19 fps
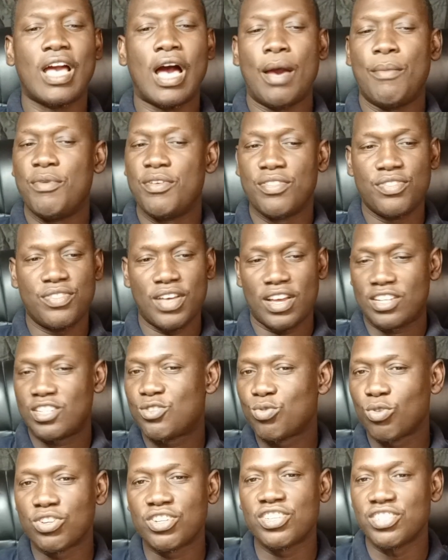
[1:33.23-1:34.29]
I mean,
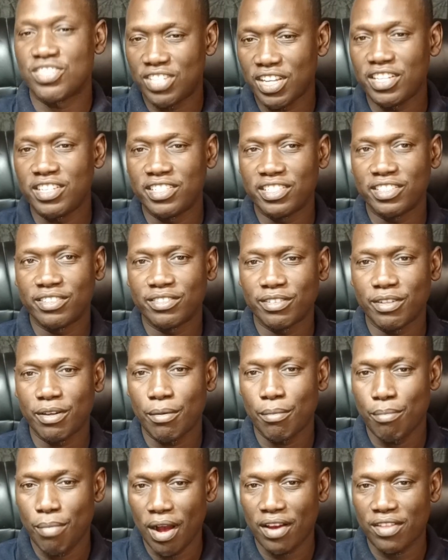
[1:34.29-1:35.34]
that's what he said
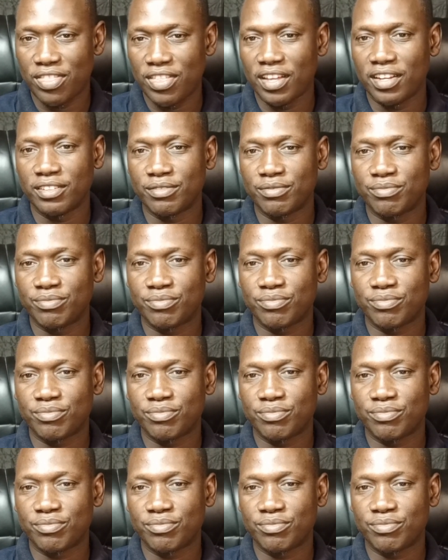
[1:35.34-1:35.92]
back then.